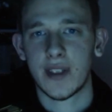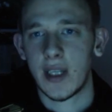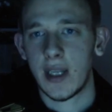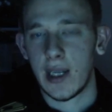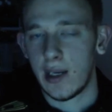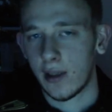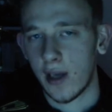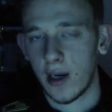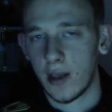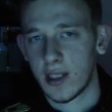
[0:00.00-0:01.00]
Obviously, in
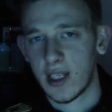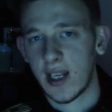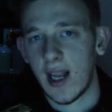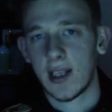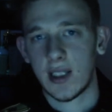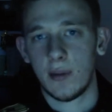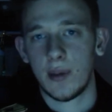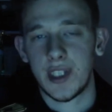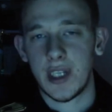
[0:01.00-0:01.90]
Guardians of the Galaxy,